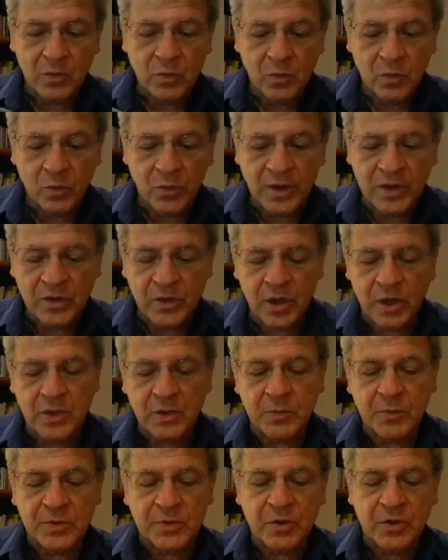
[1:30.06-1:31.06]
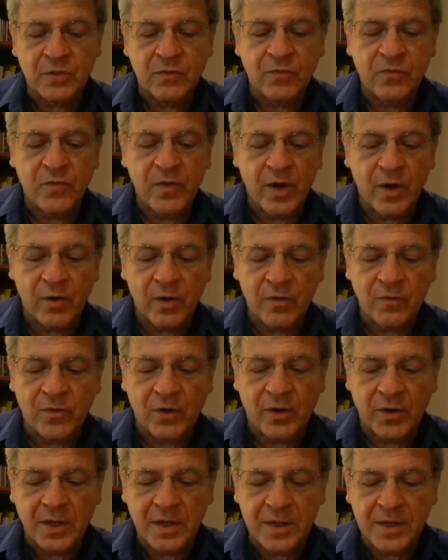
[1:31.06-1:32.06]
rechargeable, so it's very,
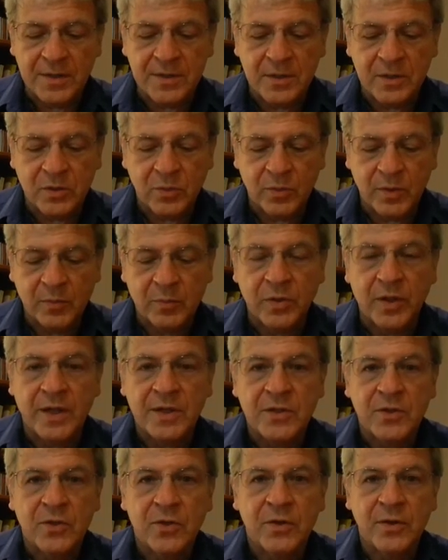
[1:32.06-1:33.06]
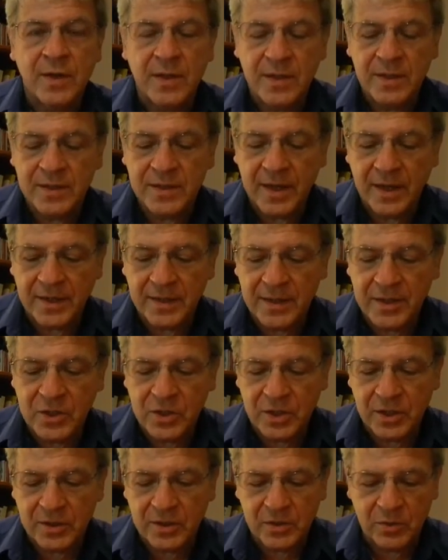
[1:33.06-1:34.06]
very easy to replace. You don't need a
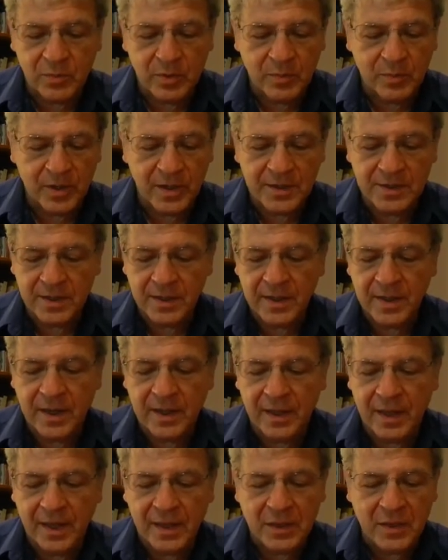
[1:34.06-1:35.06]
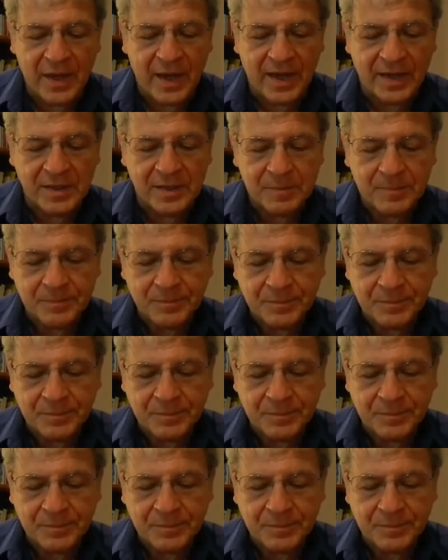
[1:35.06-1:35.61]
technician to replace it, and I like that.